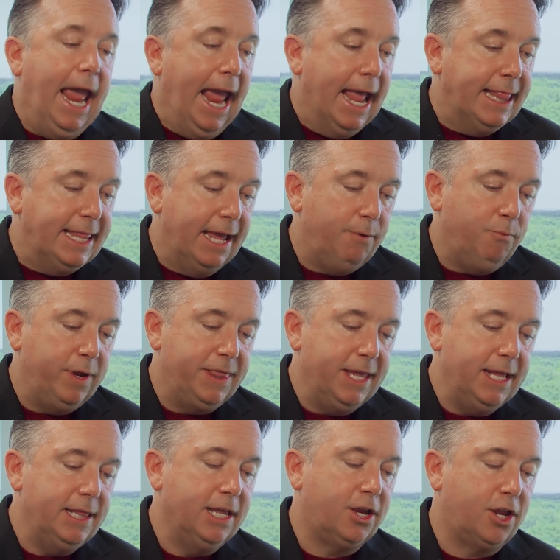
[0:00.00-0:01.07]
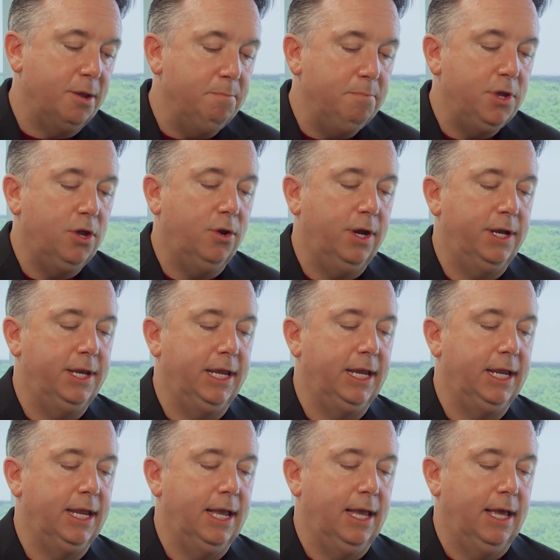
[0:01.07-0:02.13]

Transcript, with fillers: And then within the community,